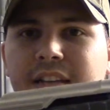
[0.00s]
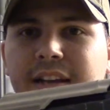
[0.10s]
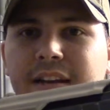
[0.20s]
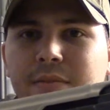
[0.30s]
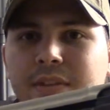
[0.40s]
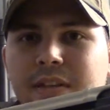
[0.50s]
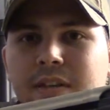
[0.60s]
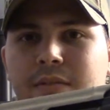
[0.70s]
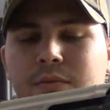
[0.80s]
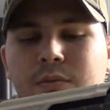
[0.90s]
it here with
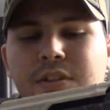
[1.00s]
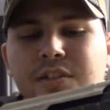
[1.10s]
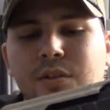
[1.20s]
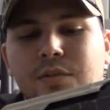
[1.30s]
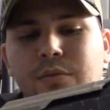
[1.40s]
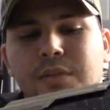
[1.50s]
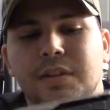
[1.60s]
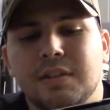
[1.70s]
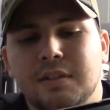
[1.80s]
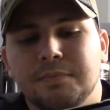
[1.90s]
the silver
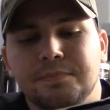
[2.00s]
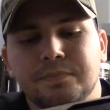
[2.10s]
rivets,